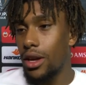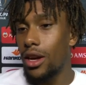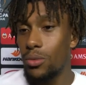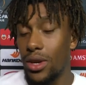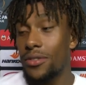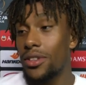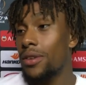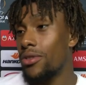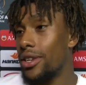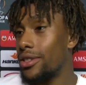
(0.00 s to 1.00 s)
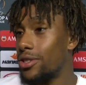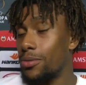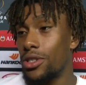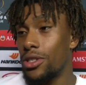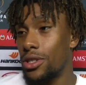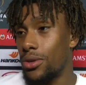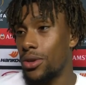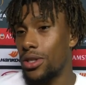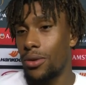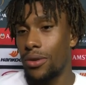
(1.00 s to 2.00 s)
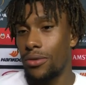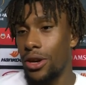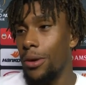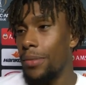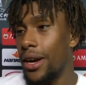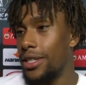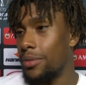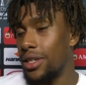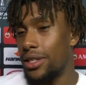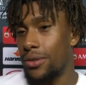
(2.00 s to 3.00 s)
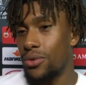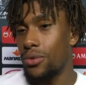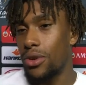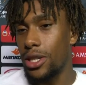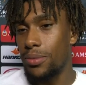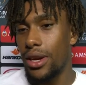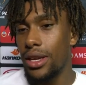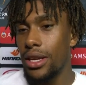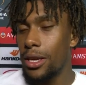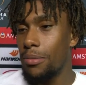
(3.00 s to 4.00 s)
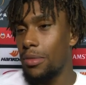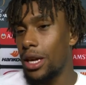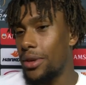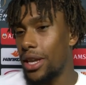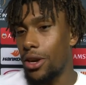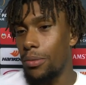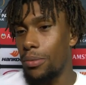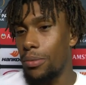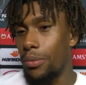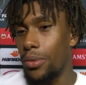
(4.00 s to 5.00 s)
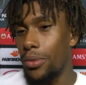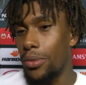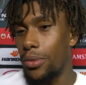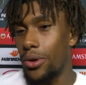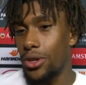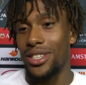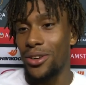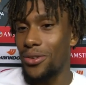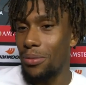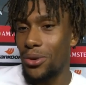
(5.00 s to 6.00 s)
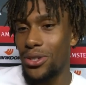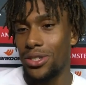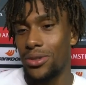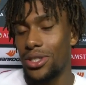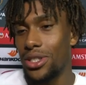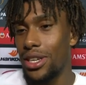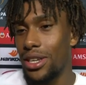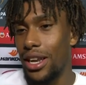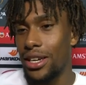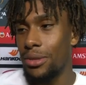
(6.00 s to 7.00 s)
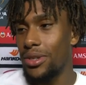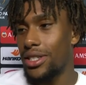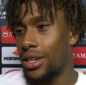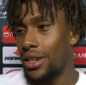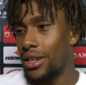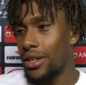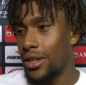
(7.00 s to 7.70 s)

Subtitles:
We have to give credit to Sporting as well. They were very compact and made it difficult for us, but maybe that composure was lacking a bit today.